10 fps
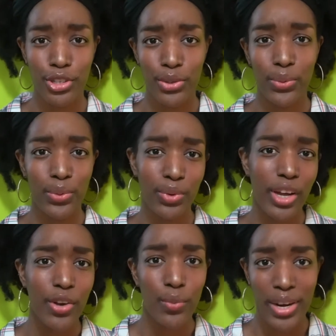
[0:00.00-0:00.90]
to
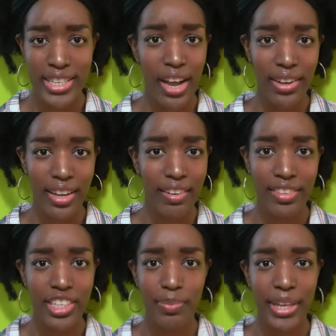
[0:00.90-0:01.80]
rent out any of
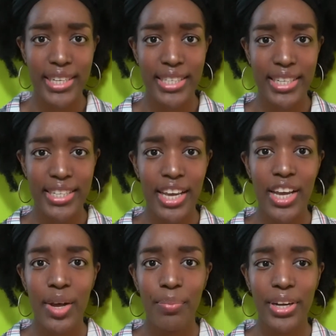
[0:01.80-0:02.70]
these places,
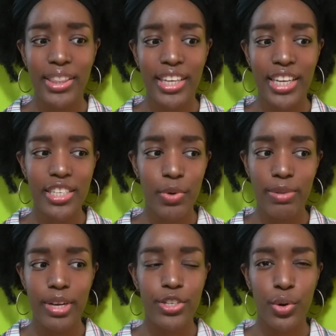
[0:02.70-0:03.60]
but these
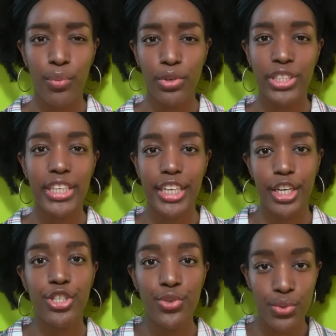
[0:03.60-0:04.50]
websites are mostly
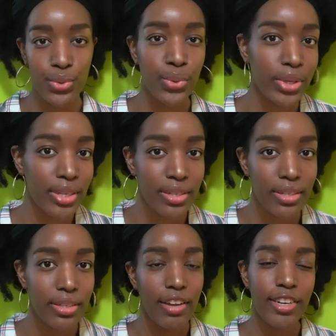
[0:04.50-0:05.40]
geared to students,
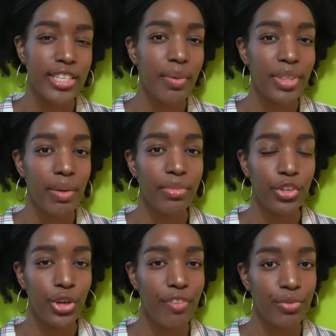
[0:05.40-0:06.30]
and in some of them
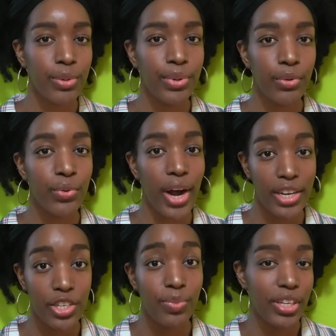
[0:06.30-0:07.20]
you have to be required
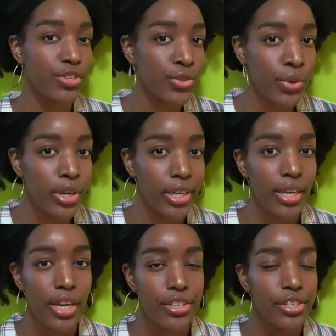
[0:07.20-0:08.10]
to be a student.
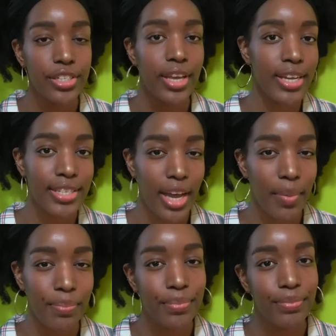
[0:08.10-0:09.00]
So just a heads
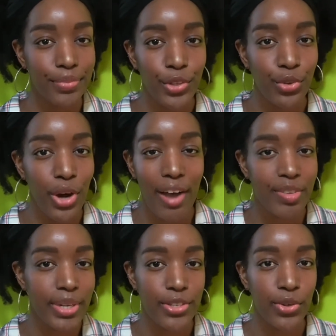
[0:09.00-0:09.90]
up, you don't have to
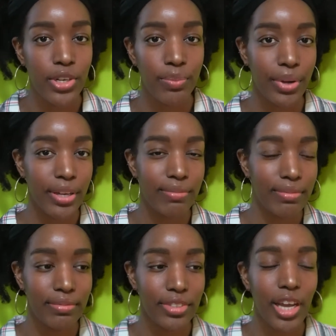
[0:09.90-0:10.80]
be a student, but
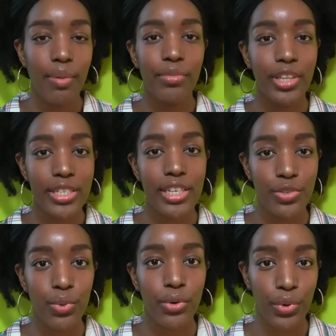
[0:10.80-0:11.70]
some listings
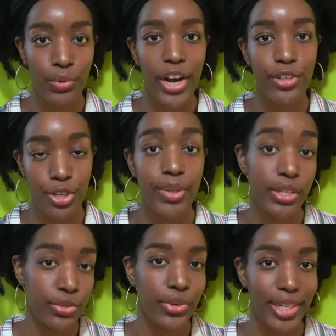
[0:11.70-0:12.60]
will require you to be a
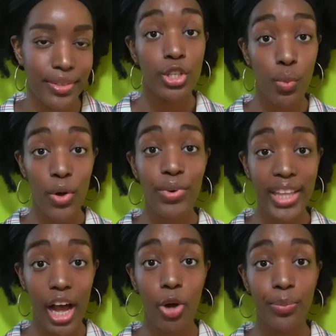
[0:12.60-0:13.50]
student. So what really
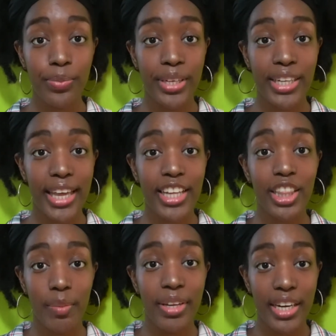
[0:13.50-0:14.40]
helped me
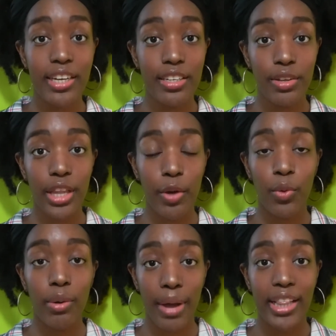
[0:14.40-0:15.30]
limiting
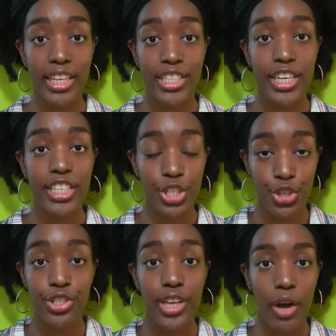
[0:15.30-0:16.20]
what my listings and
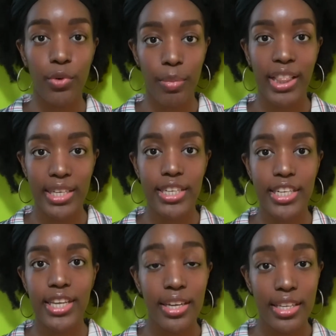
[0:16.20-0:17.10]
choosing out what my
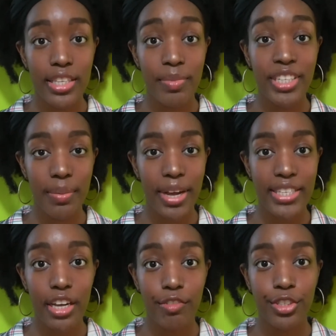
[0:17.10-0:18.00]
listings is limiting
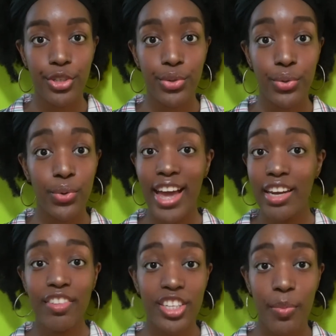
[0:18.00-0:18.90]
myself to any
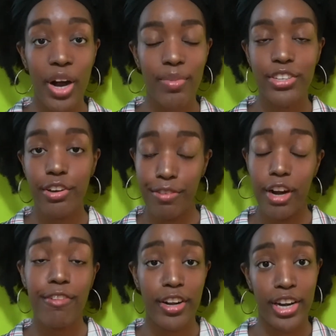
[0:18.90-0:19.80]
of these apartments are
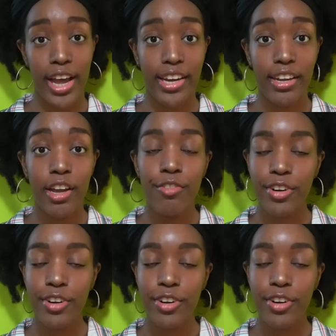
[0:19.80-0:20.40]
verified or not. For